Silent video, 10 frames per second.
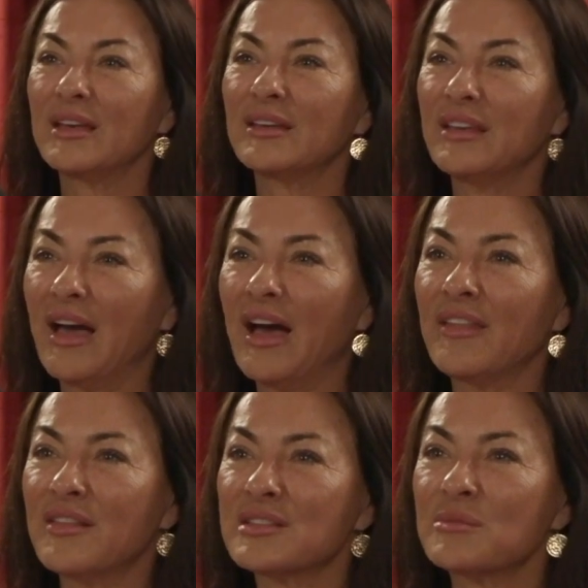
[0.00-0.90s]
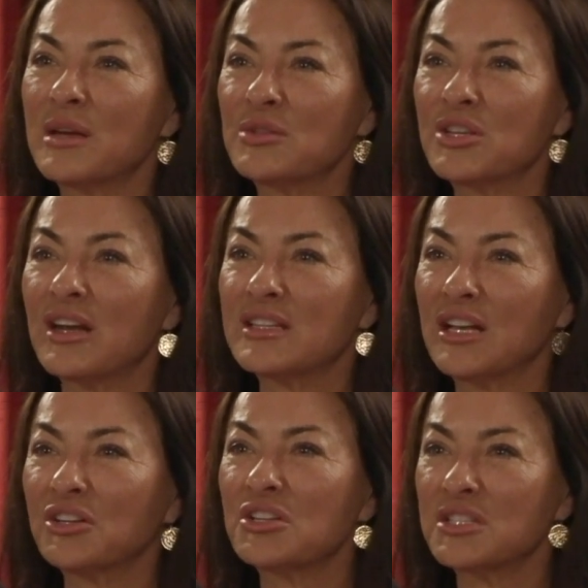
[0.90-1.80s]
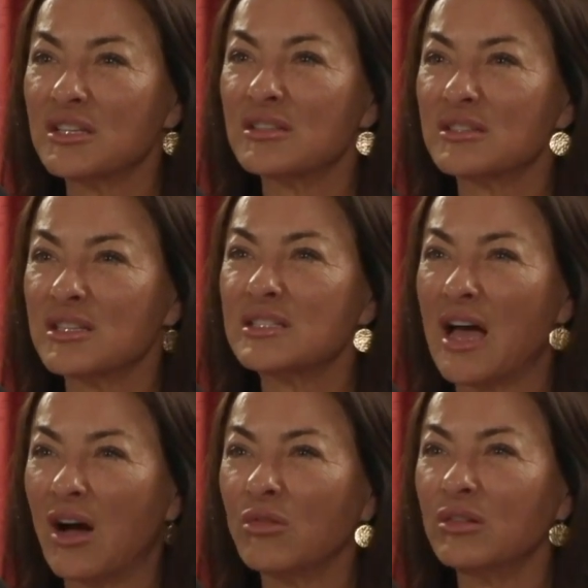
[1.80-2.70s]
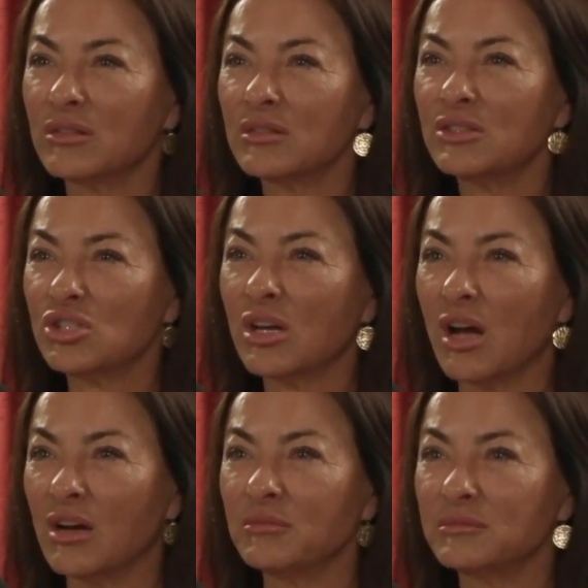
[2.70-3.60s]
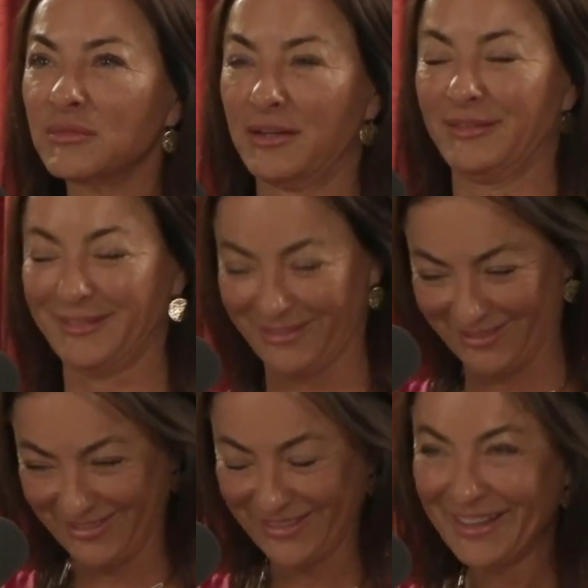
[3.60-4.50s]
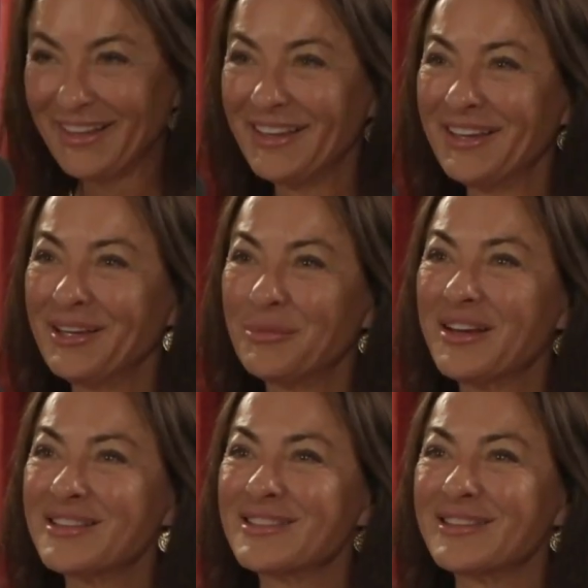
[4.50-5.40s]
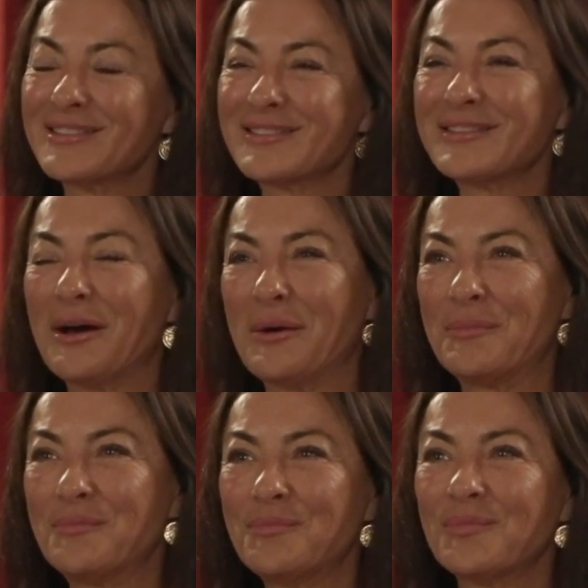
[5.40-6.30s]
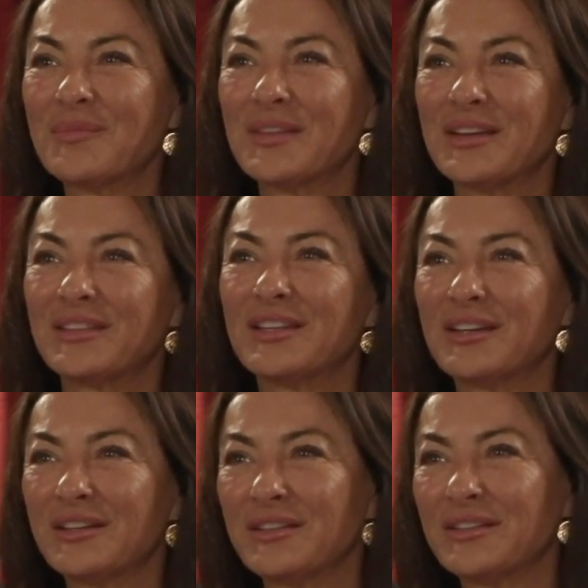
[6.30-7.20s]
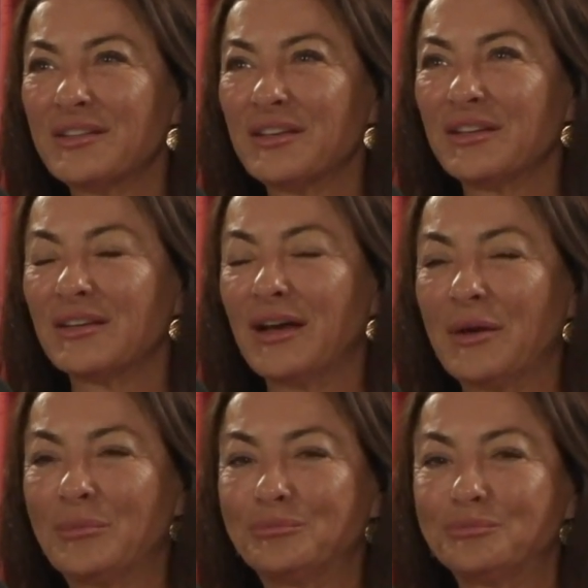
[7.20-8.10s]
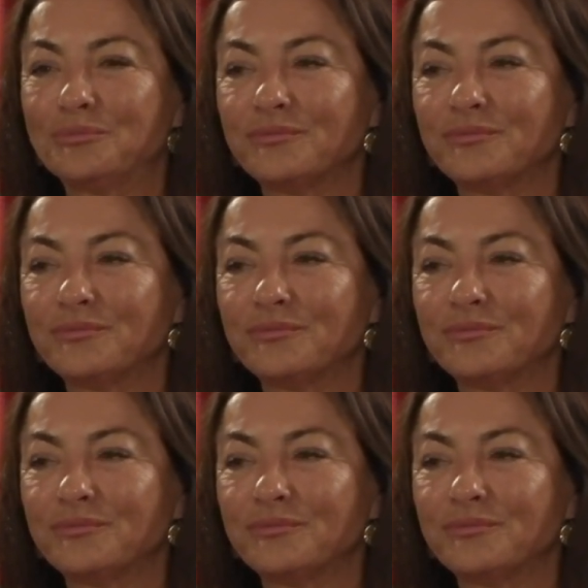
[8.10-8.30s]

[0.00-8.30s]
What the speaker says: yeah, and then sometimes you got to tell her to sit down and shut up because it's the the um